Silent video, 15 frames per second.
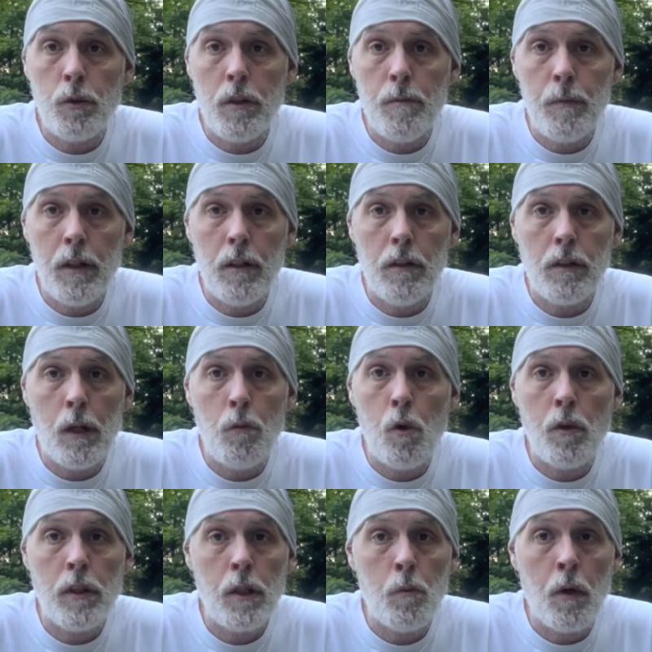with me, so I
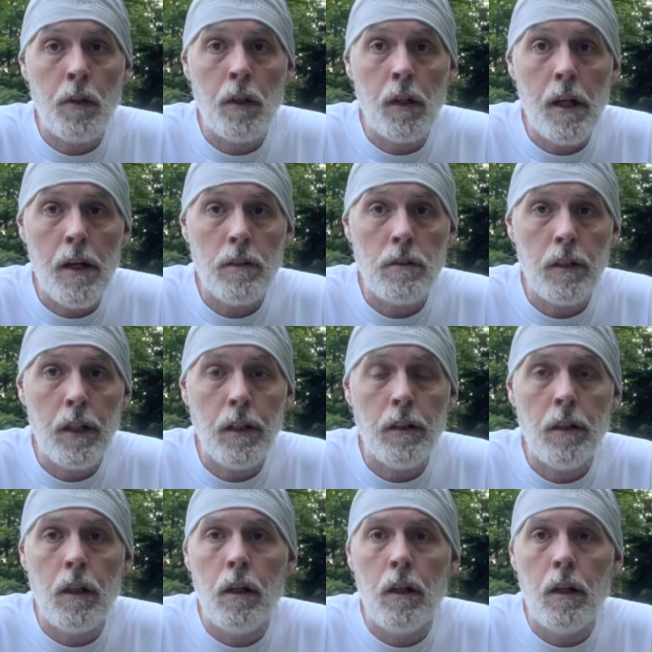won't need one on the last night.